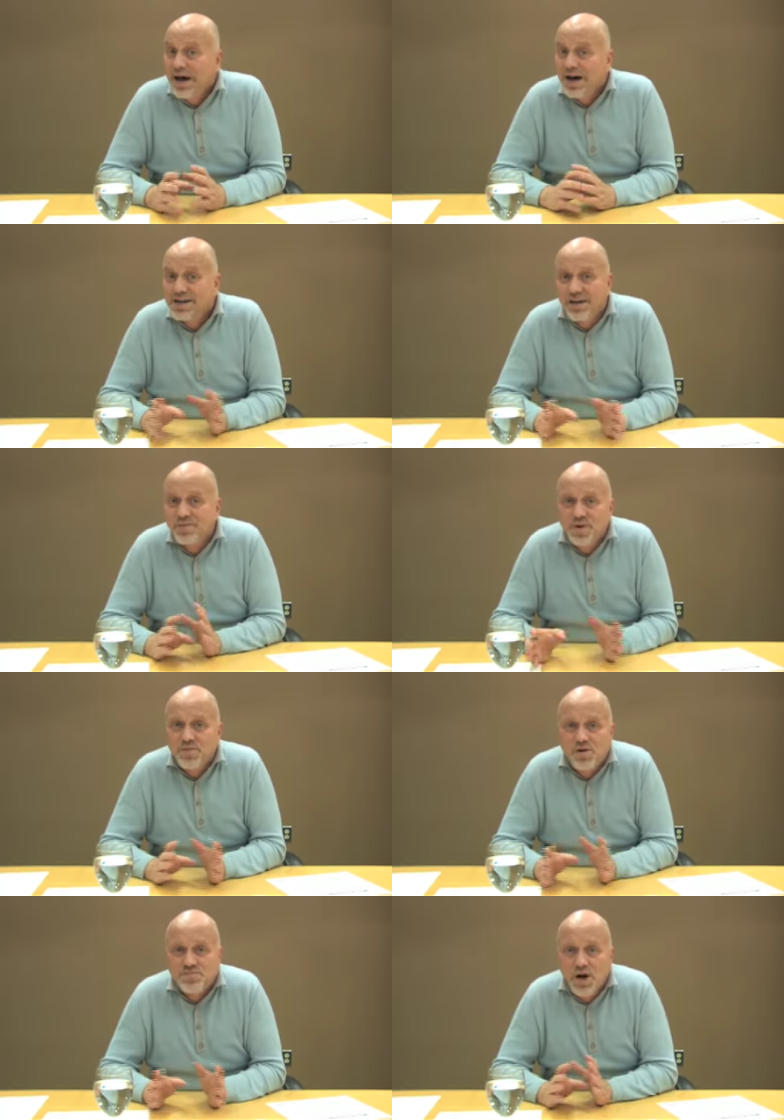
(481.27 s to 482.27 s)
Again, we
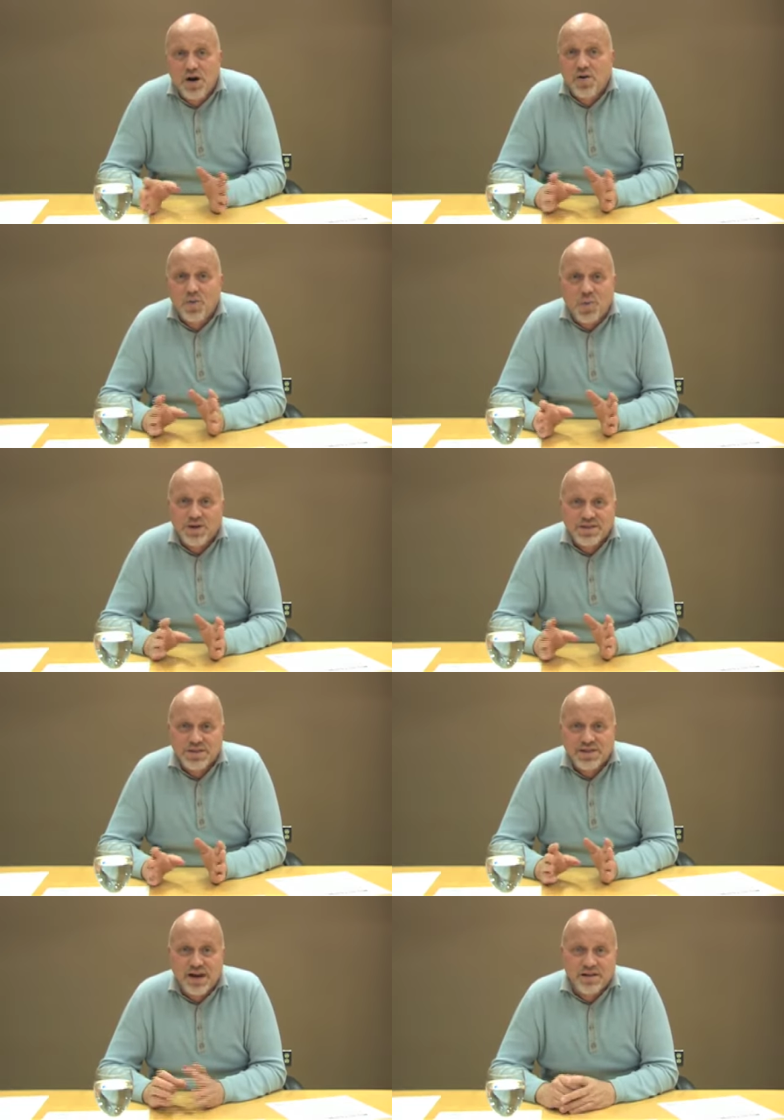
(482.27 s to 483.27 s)
won't know what's
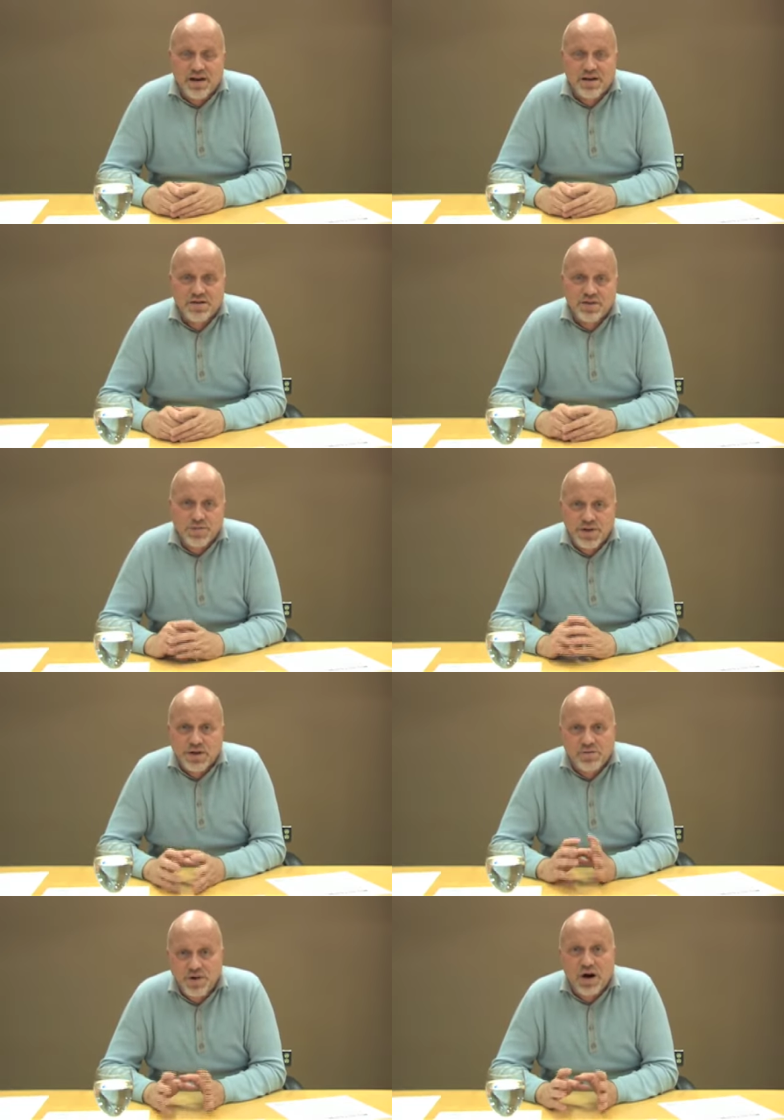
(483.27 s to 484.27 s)
in that letter, so we
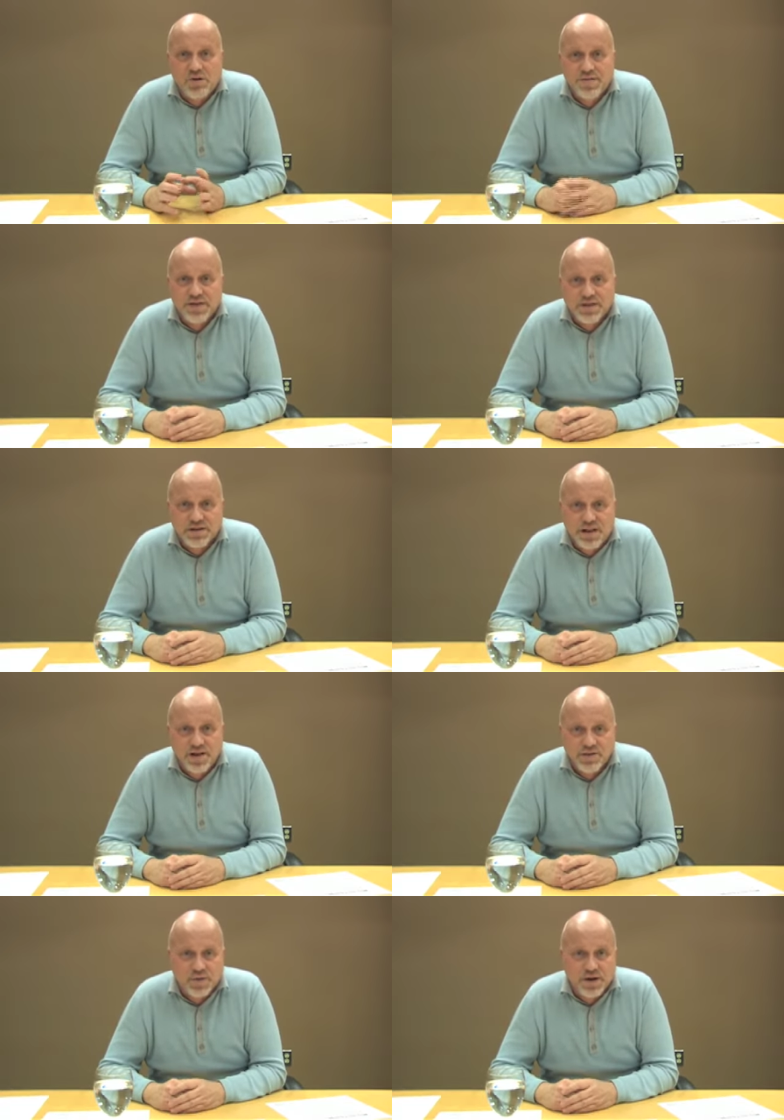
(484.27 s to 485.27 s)
don't know if it's a
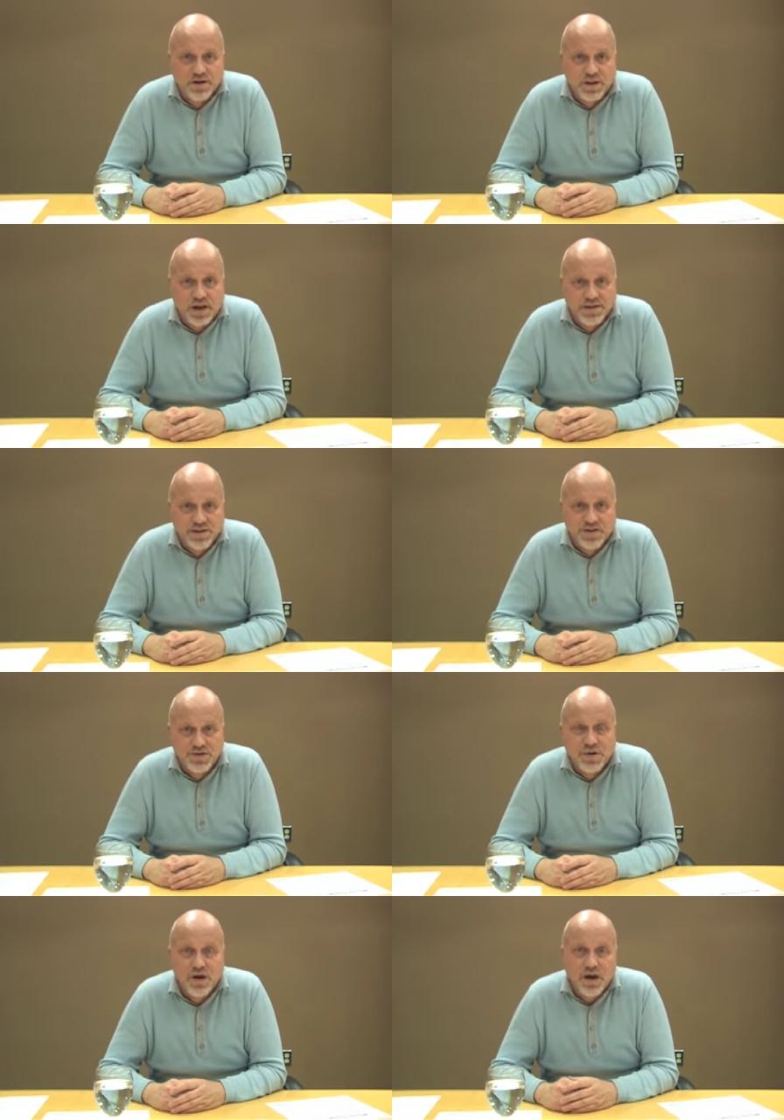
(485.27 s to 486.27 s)
class one or class
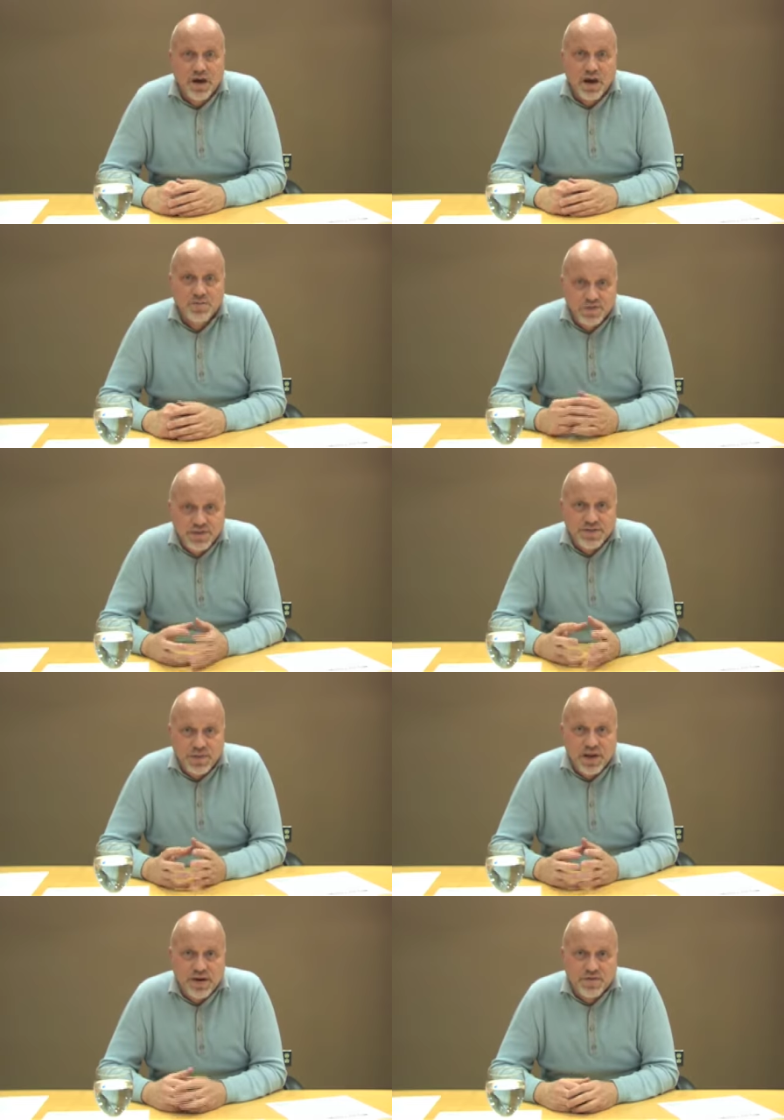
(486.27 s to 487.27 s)
two, and we'll
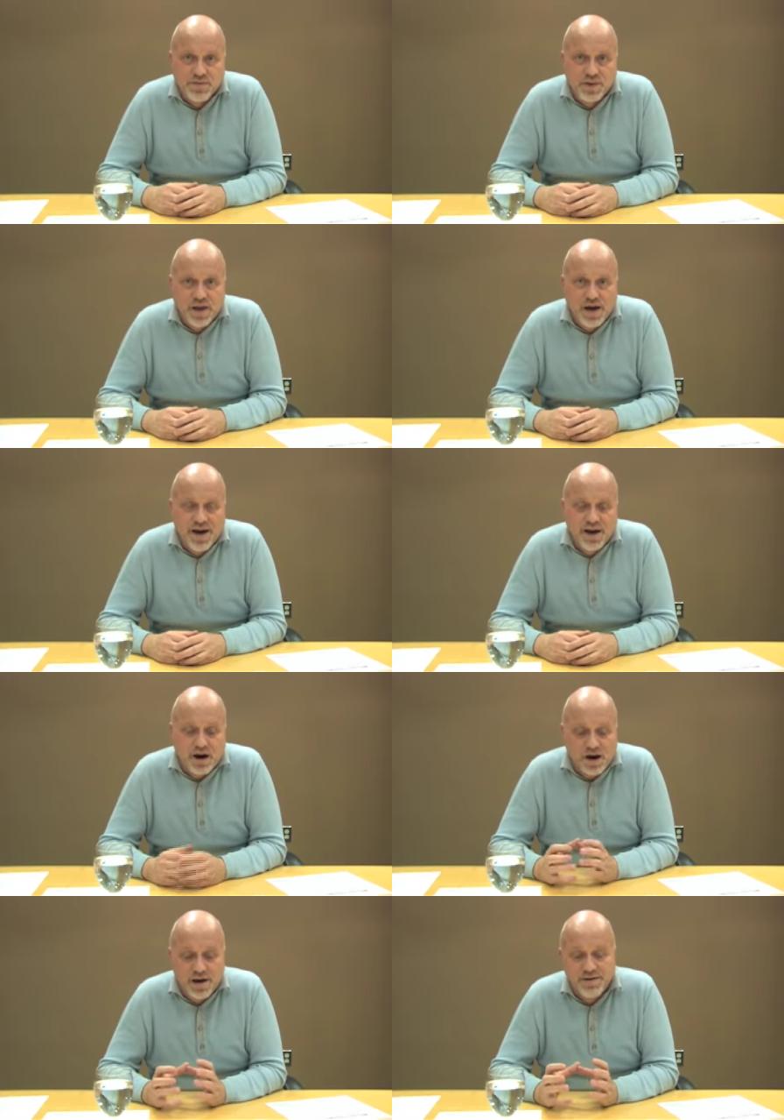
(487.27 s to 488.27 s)
simply have to rely
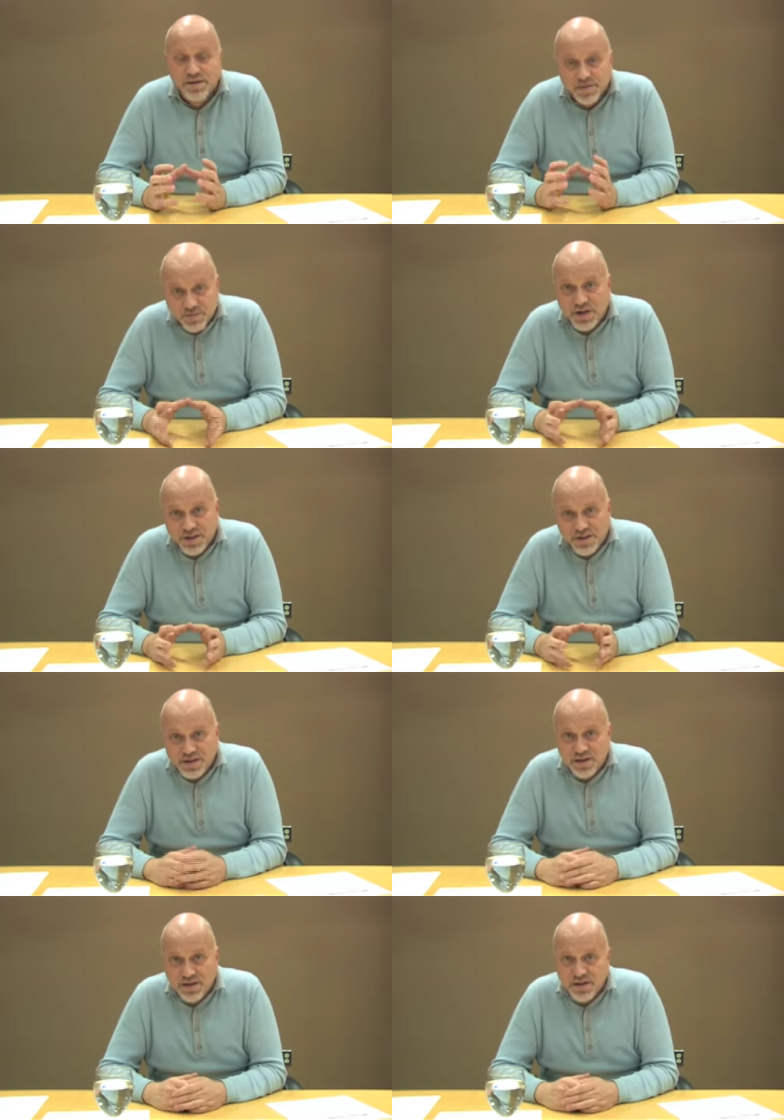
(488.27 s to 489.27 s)
on reading the
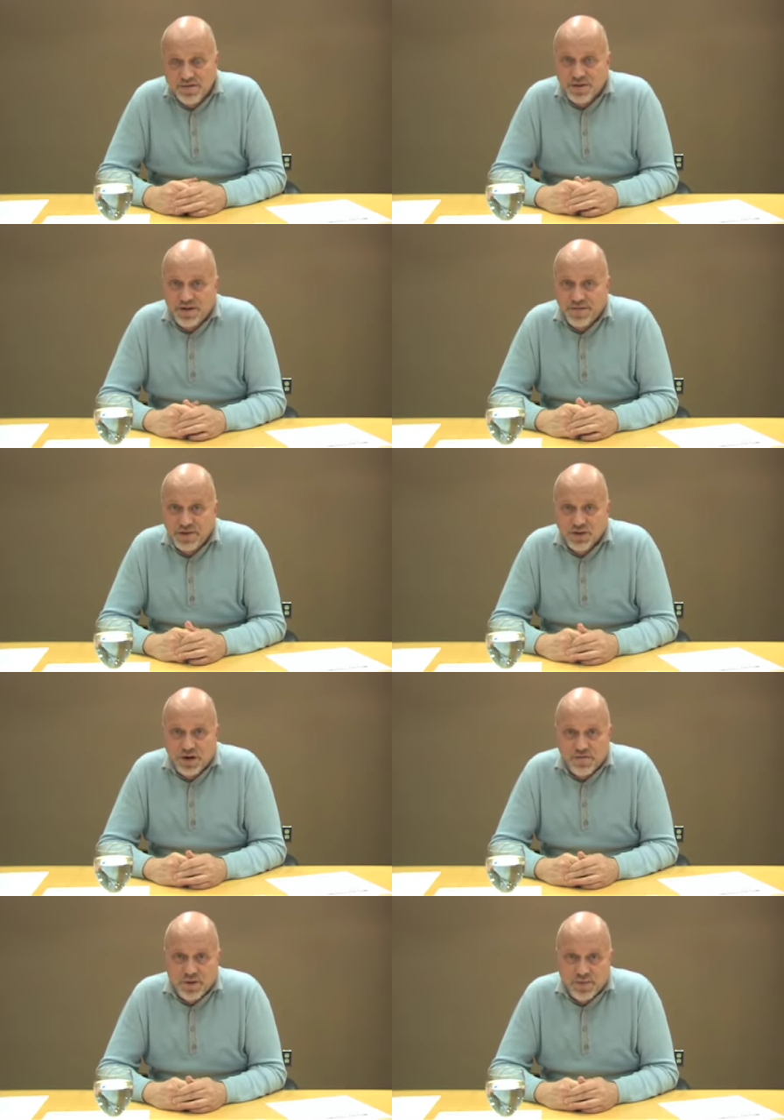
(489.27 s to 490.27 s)
tea leaves of each and
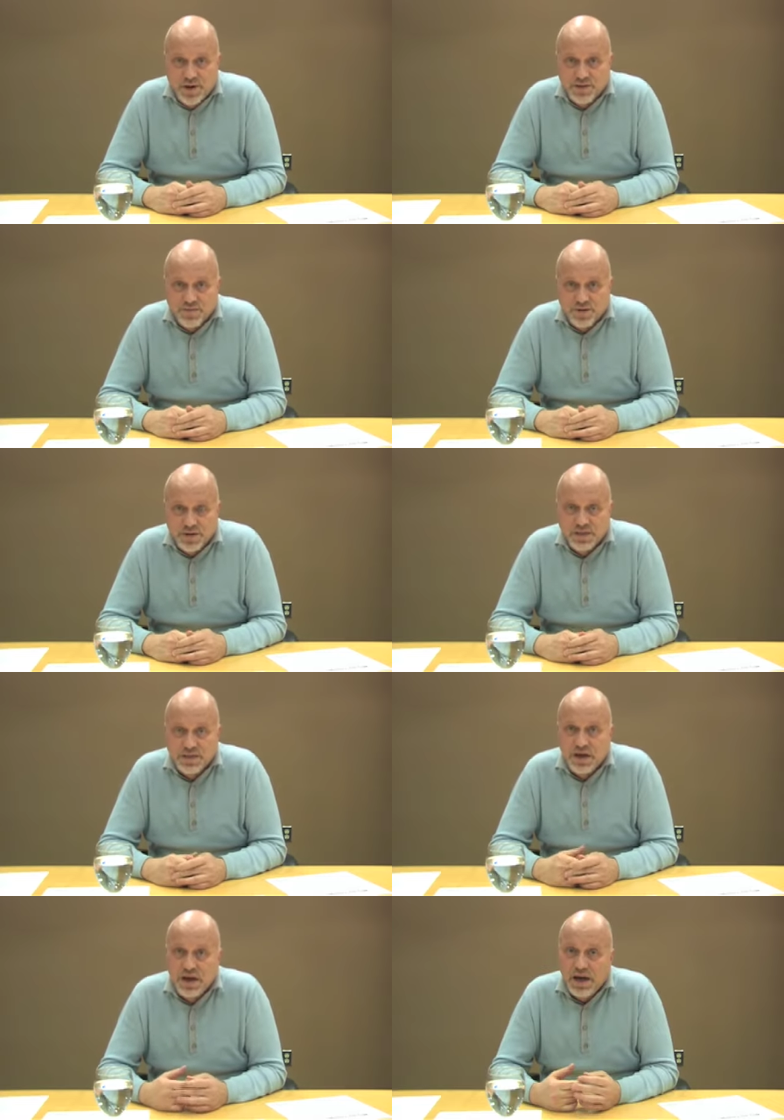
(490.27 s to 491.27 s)
every press release.